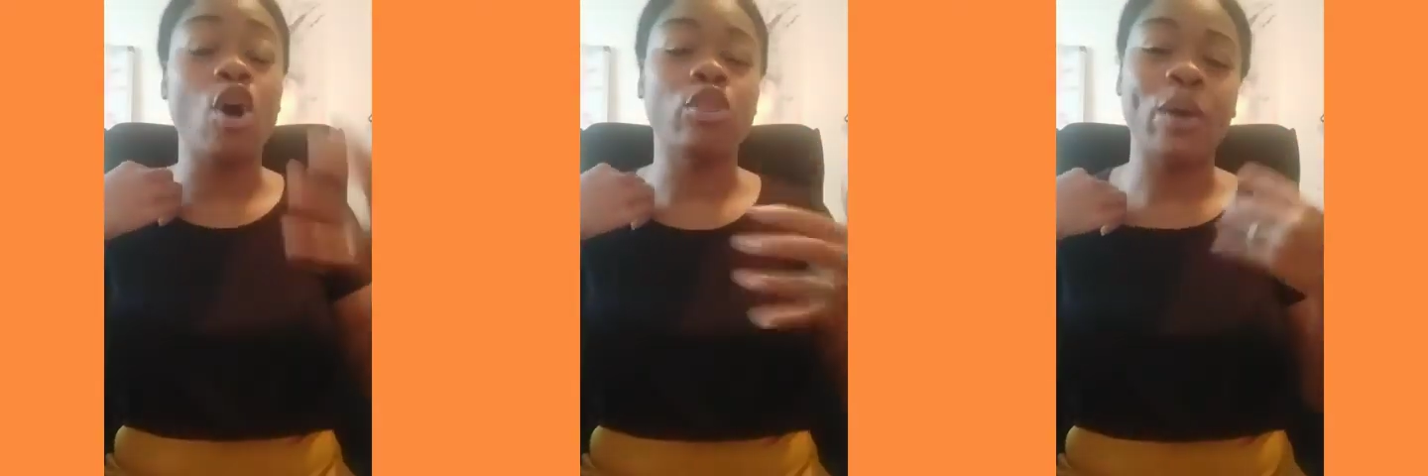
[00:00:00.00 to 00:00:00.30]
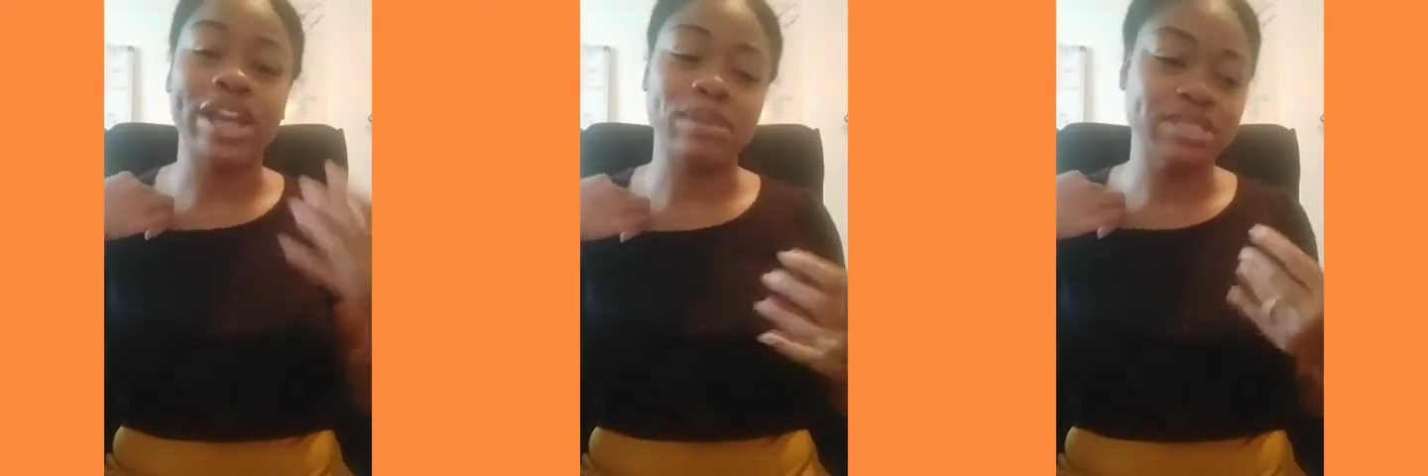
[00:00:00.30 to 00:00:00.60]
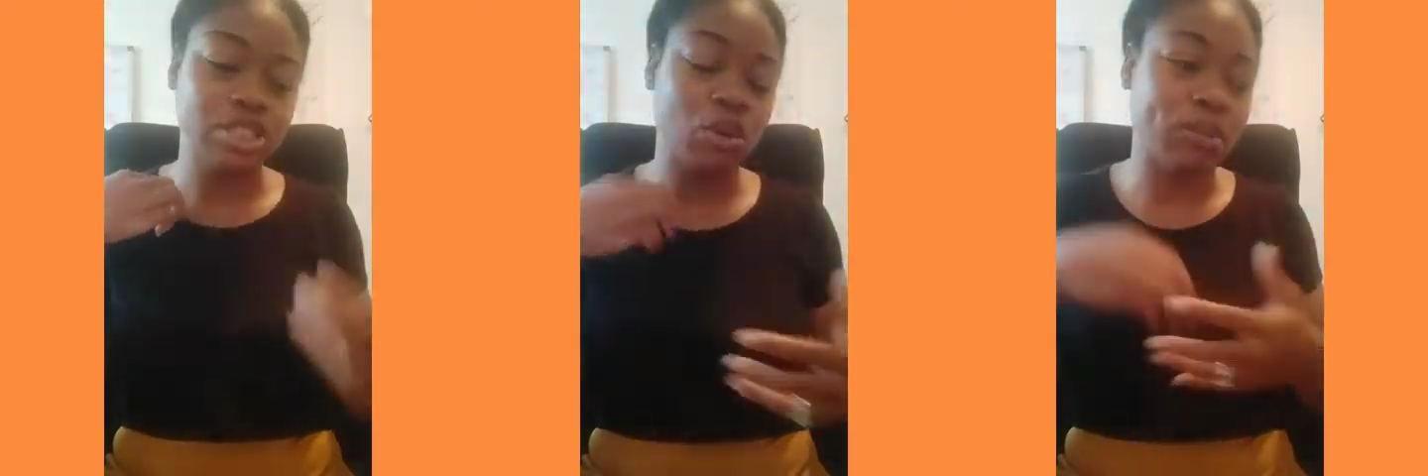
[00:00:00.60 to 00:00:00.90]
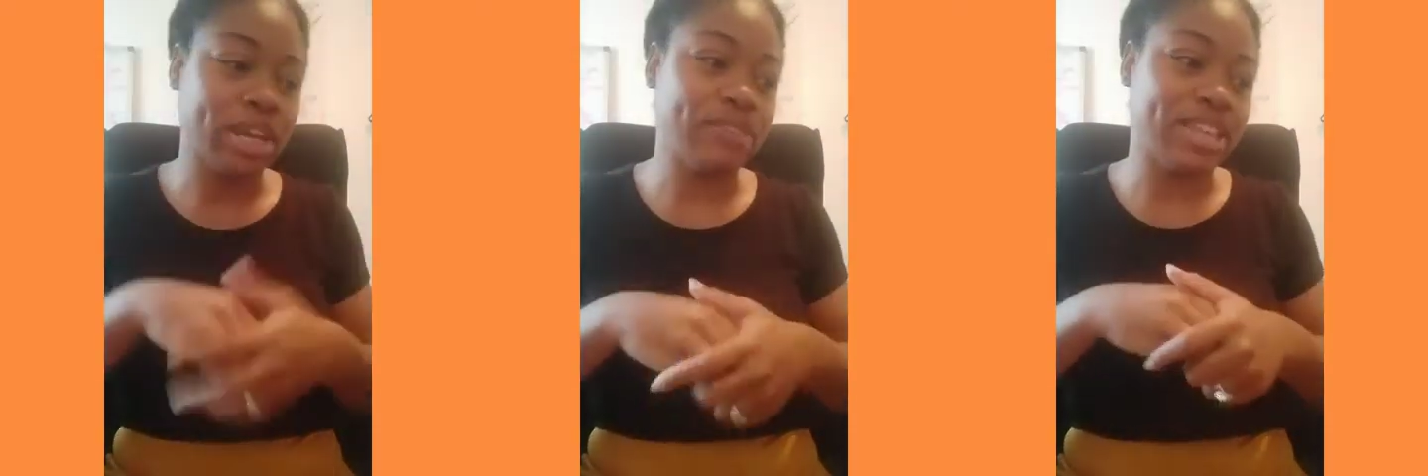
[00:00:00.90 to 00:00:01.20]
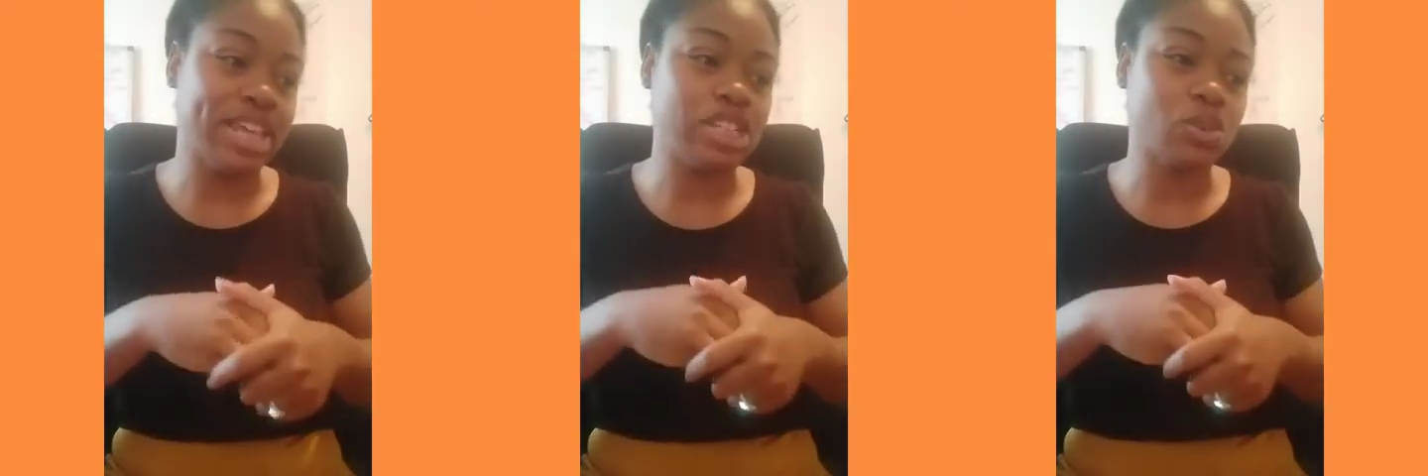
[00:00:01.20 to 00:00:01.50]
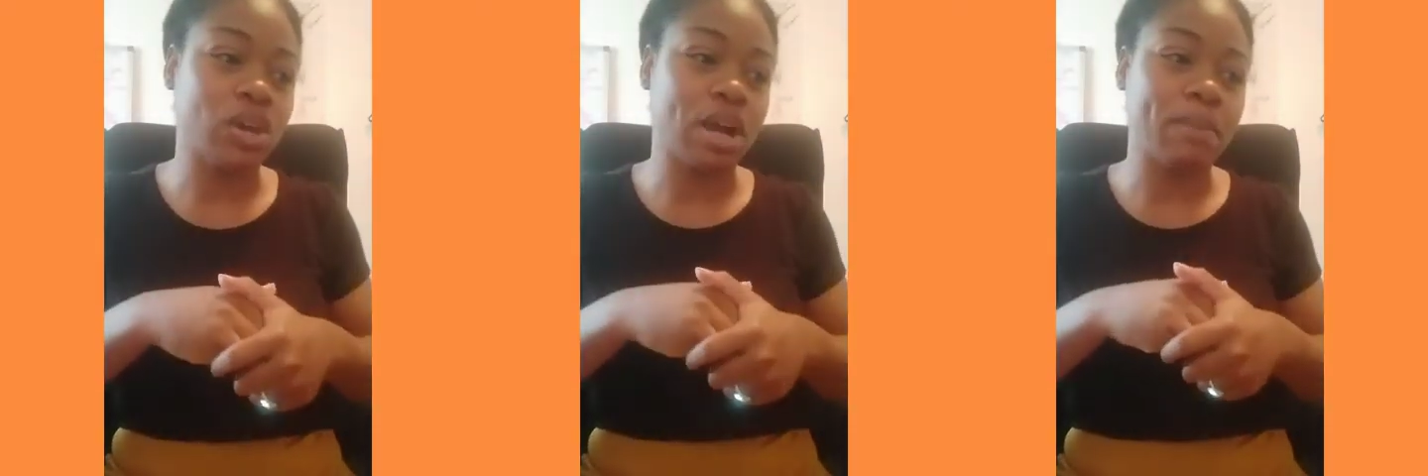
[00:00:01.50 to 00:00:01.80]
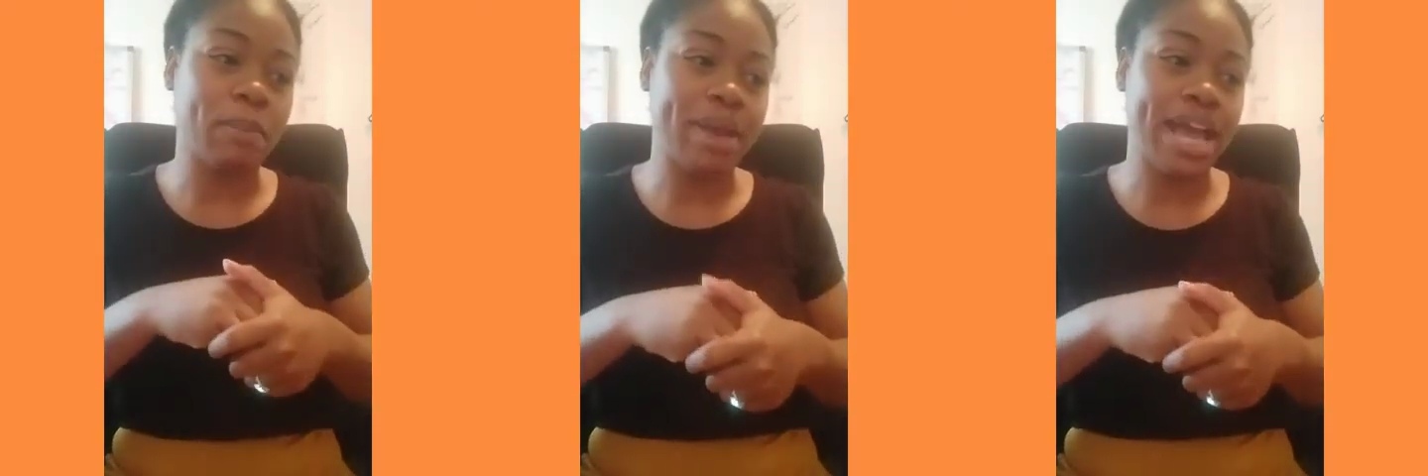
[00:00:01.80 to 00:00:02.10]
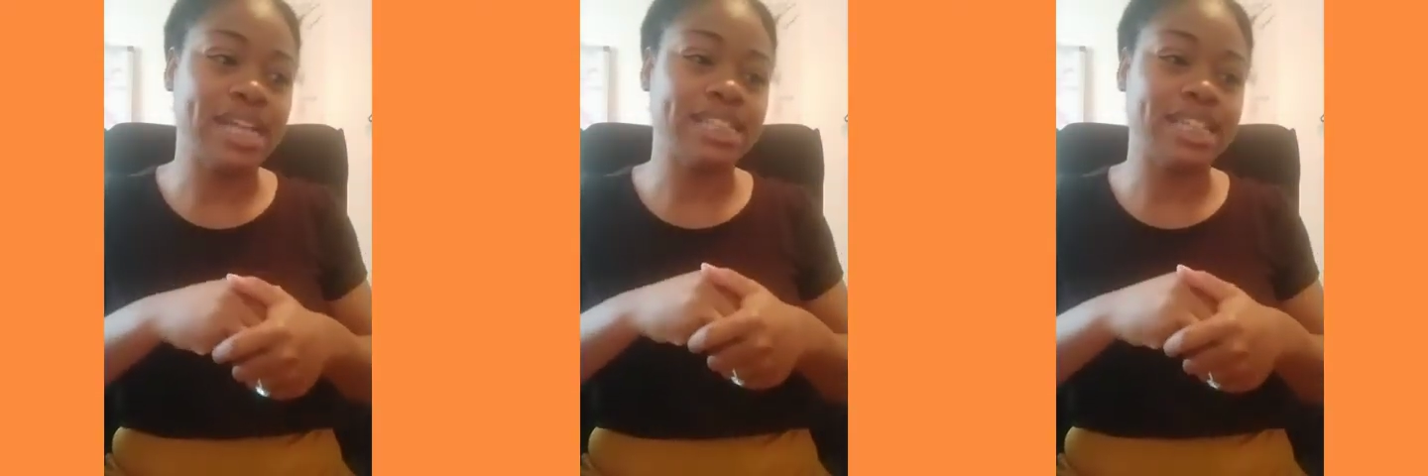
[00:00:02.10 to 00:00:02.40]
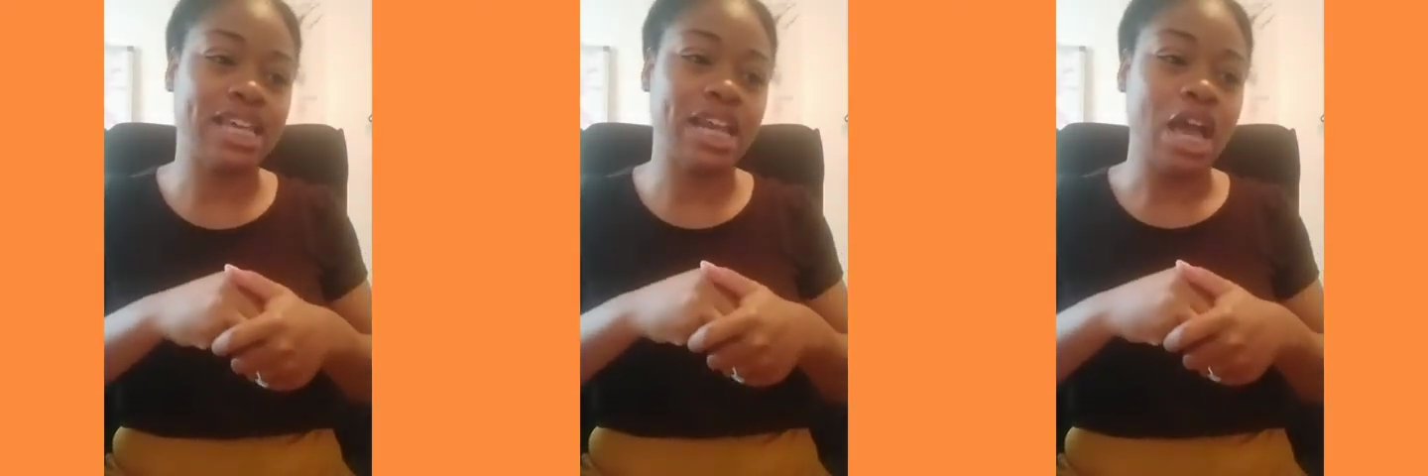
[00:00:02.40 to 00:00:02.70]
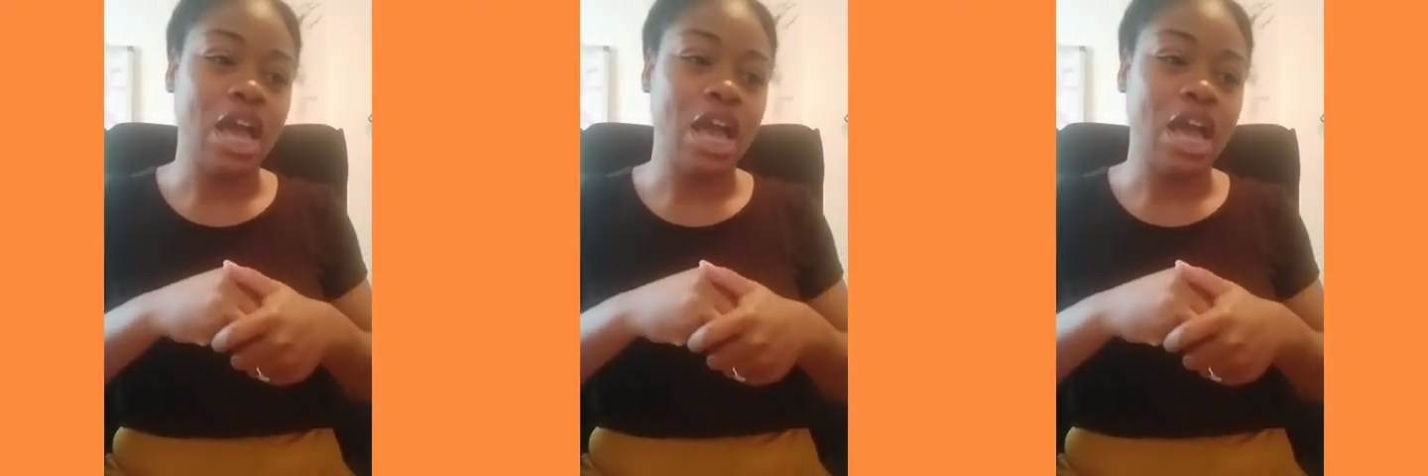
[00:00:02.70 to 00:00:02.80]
although I am still believing that it's going to come to pass. And then